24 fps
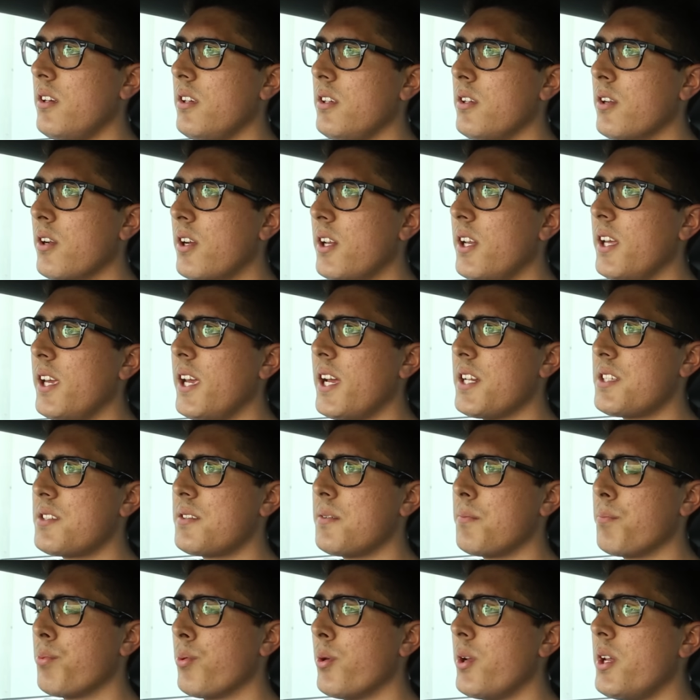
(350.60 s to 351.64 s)
you're gonna get
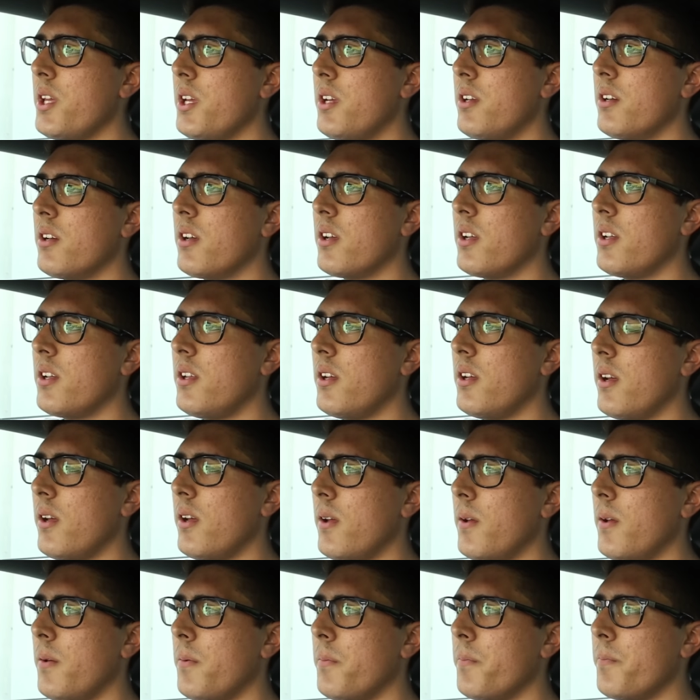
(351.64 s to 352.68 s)
some pretty good
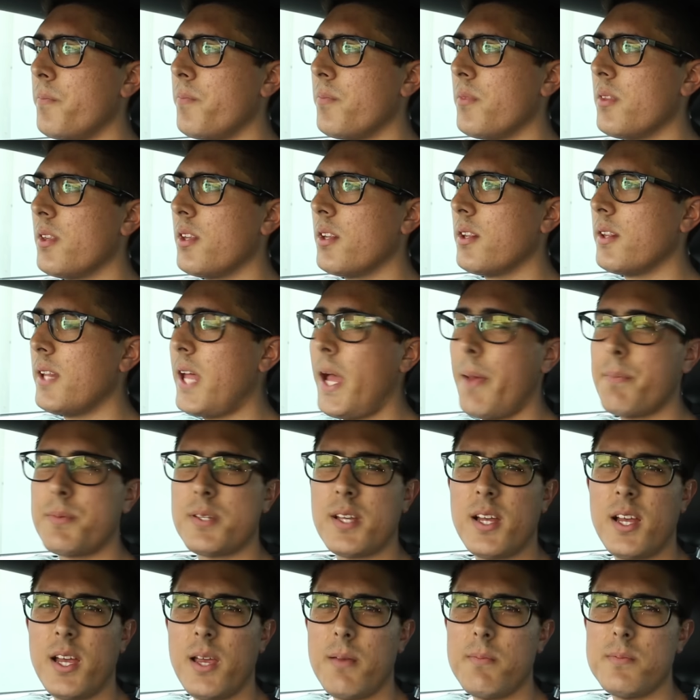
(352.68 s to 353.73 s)
lap
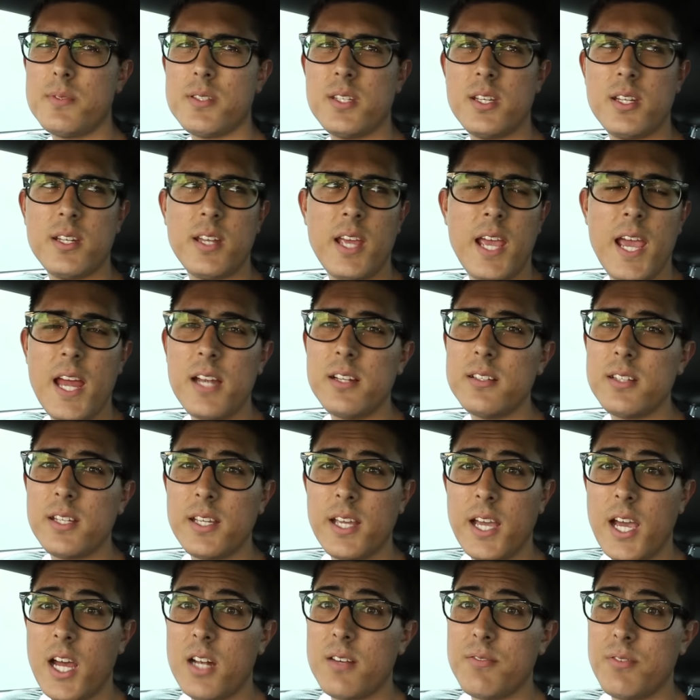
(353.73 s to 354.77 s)
times and
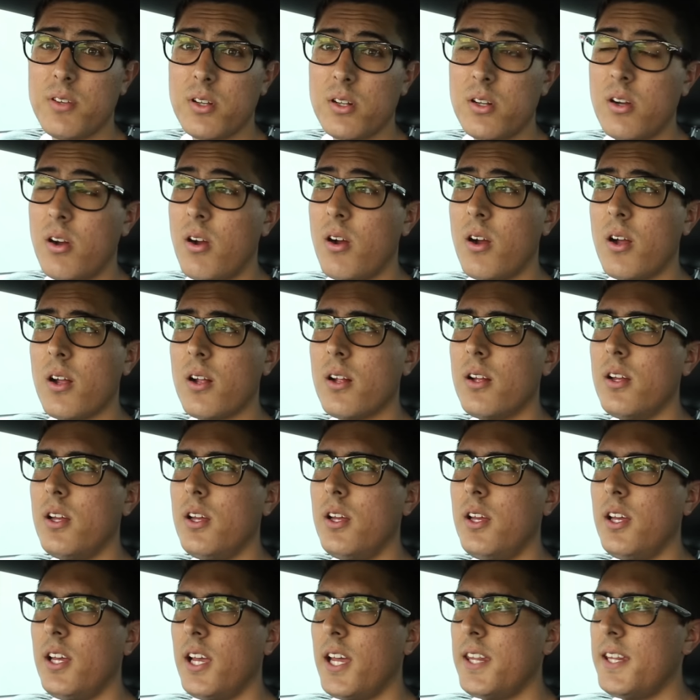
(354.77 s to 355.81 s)
handling out of your car.
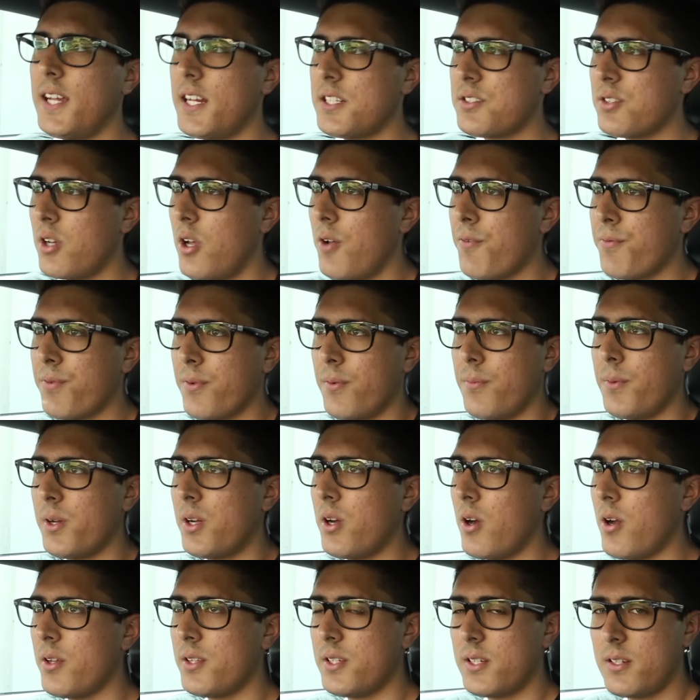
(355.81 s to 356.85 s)
And that's all from a
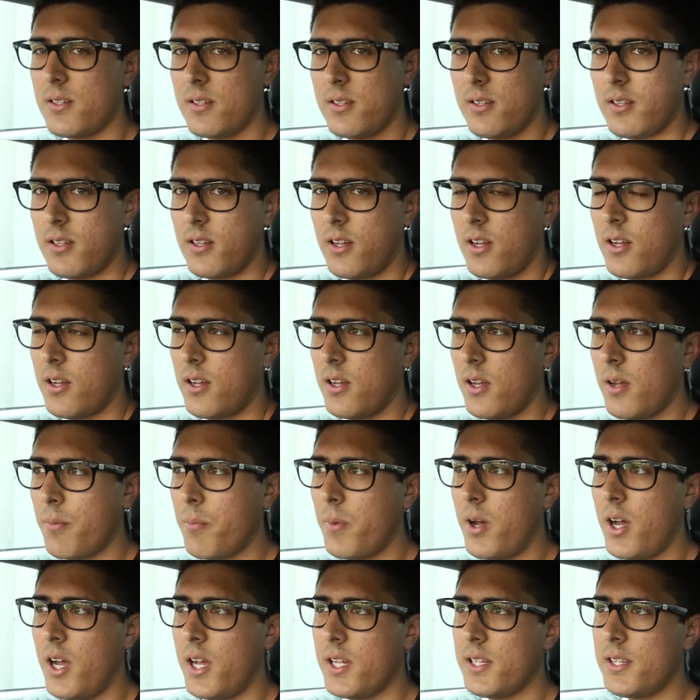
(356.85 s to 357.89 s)
car that a
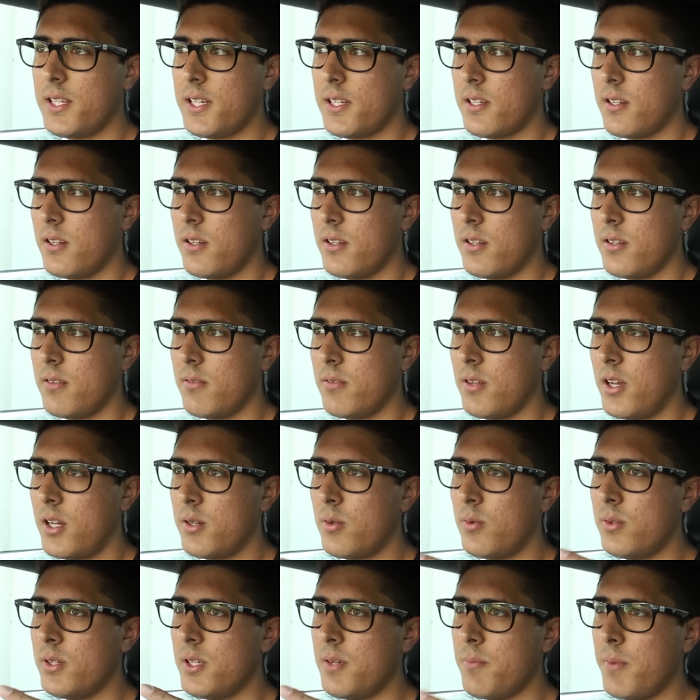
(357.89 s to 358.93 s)
mod that not
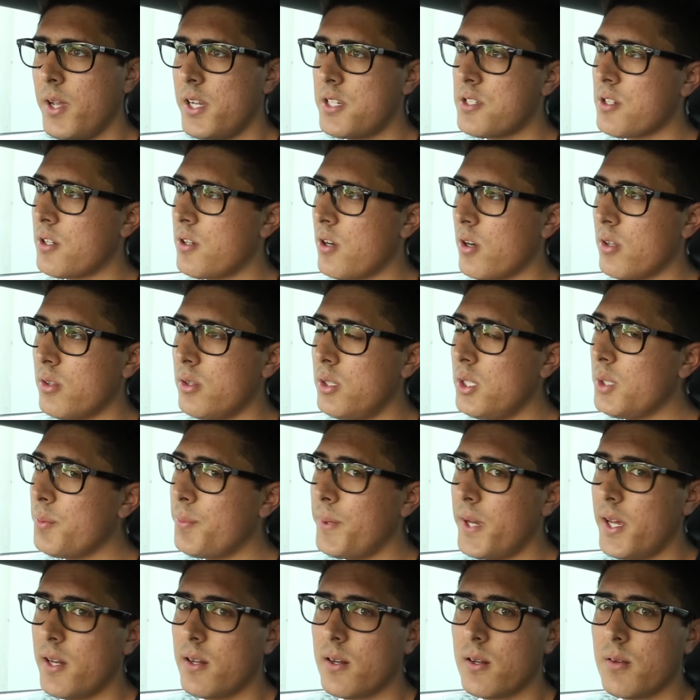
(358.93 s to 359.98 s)
only makes your car look
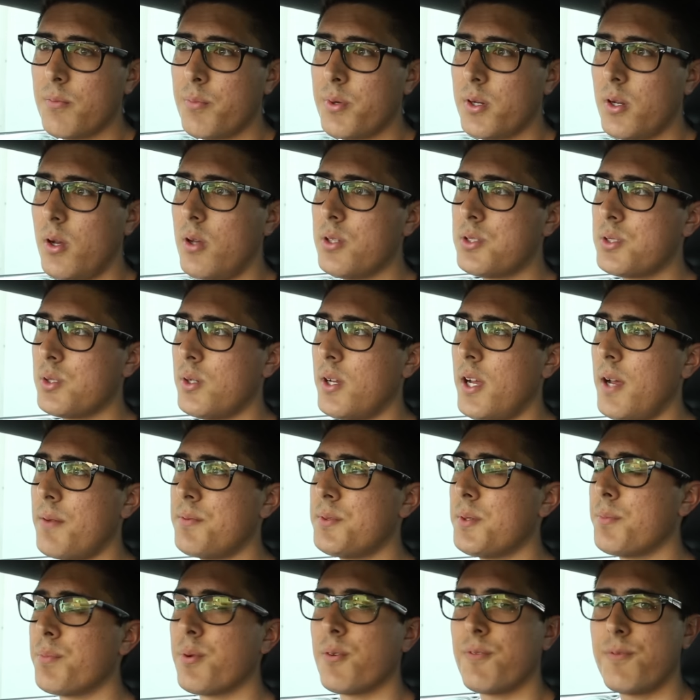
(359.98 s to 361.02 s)
better, but also
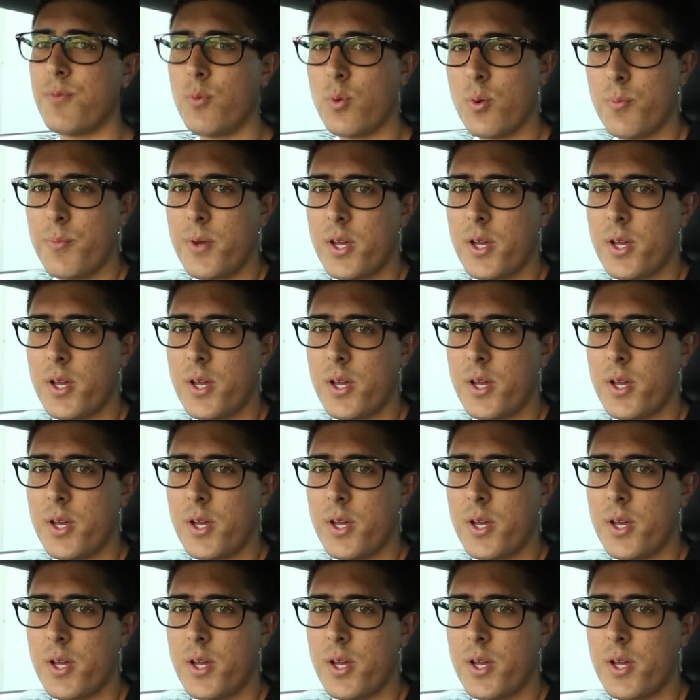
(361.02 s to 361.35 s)
helps it perform